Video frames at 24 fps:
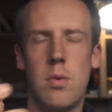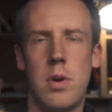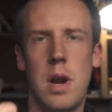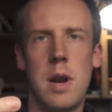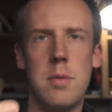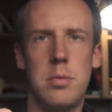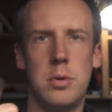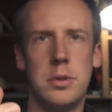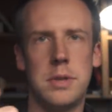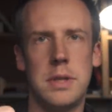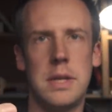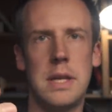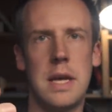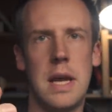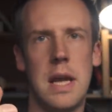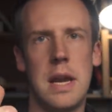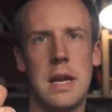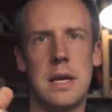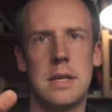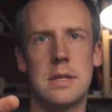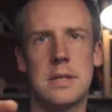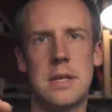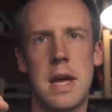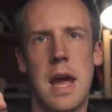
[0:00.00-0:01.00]
we're able to
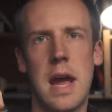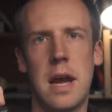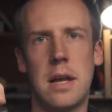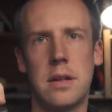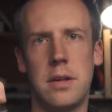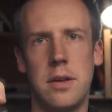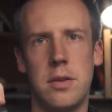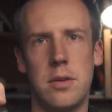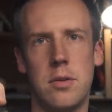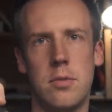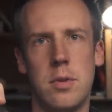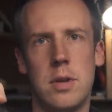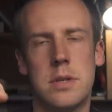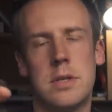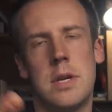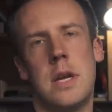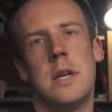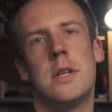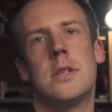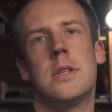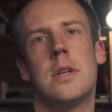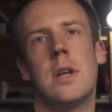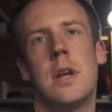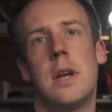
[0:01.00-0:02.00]
get exactly the
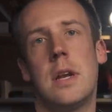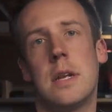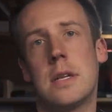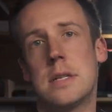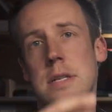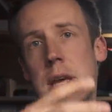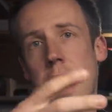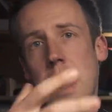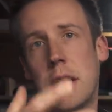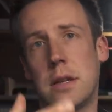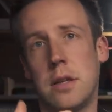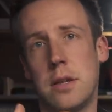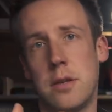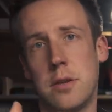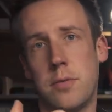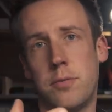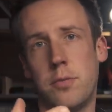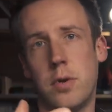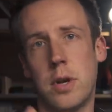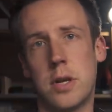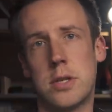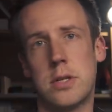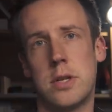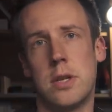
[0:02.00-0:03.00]
retention and exactly the
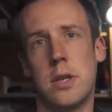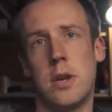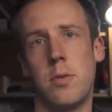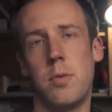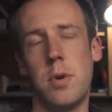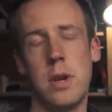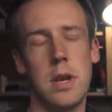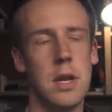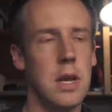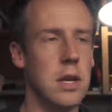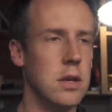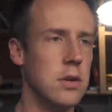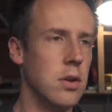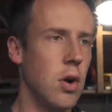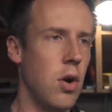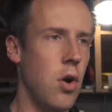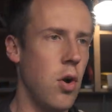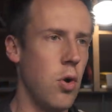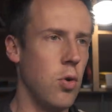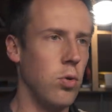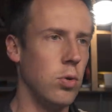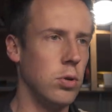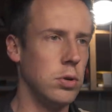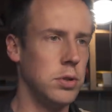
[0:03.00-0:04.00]
friction that we need to
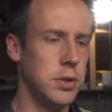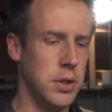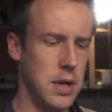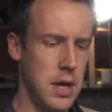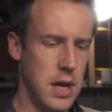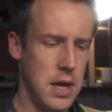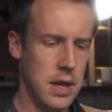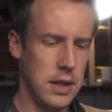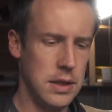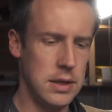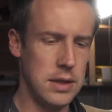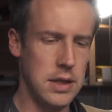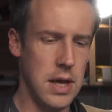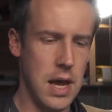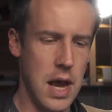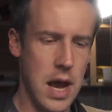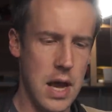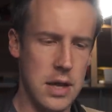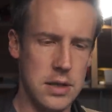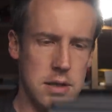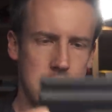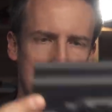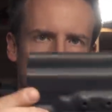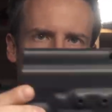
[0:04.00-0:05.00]
hold
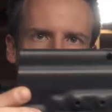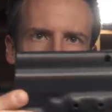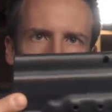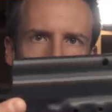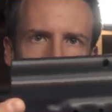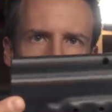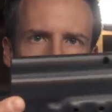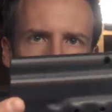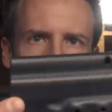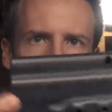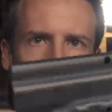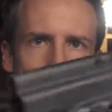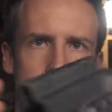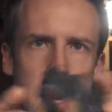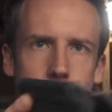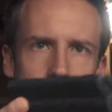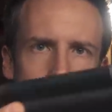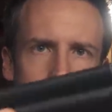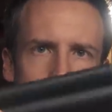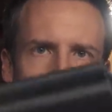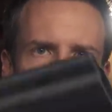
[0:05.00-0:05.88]
that gun